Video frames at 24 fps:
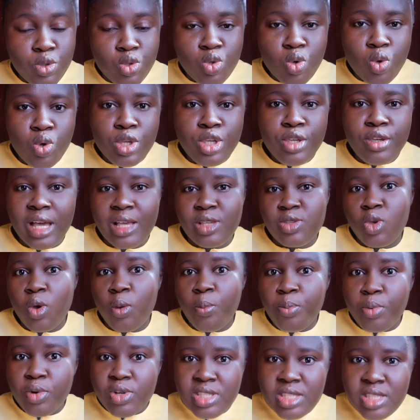So as you're
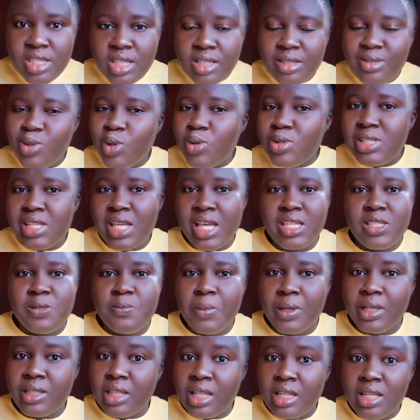posting, don't
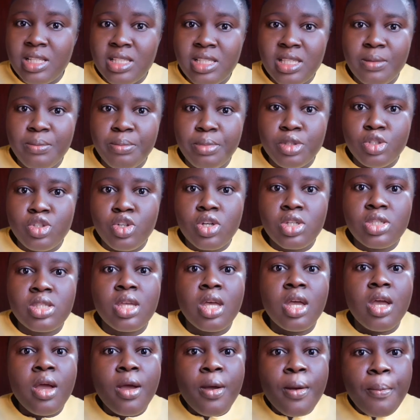expect anything. You just
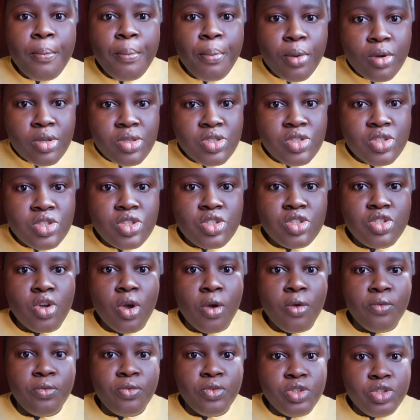post
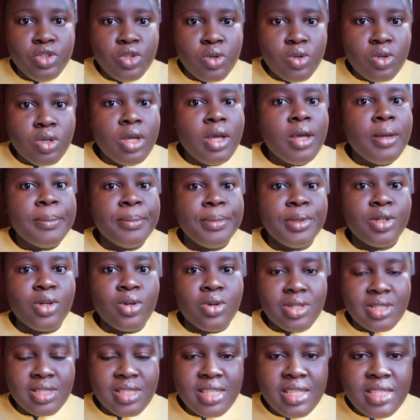your video, be
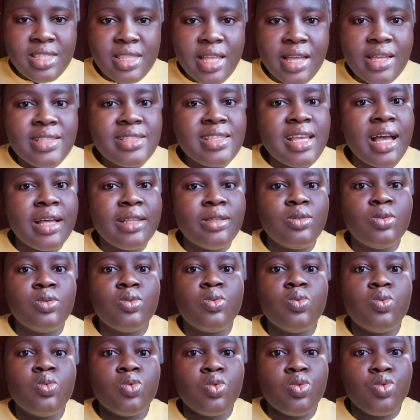consistent,
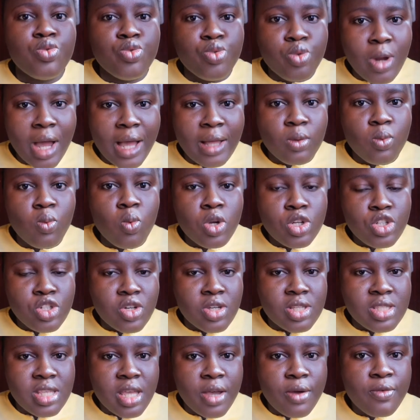and watch
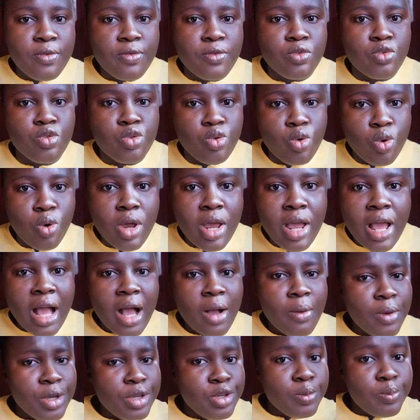yourself grow.
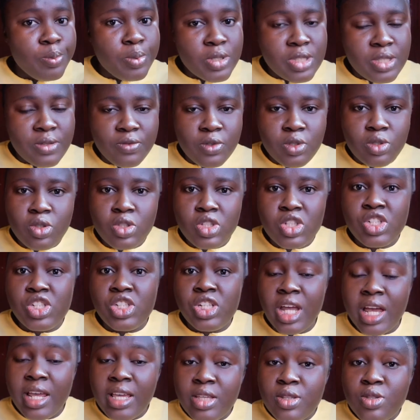And when you post the video,
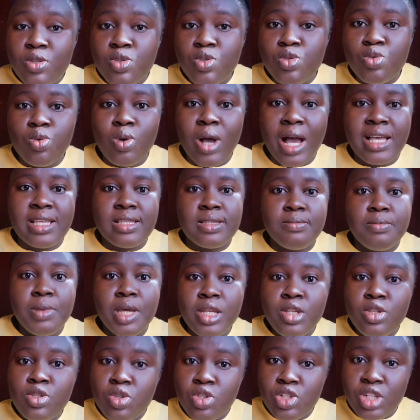share it to as
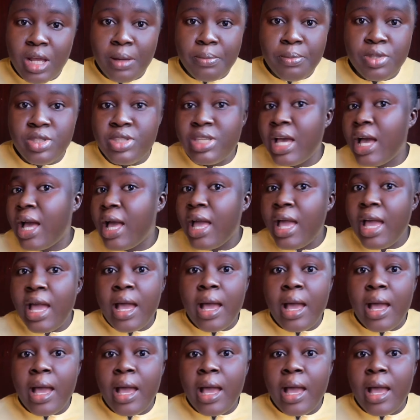many social media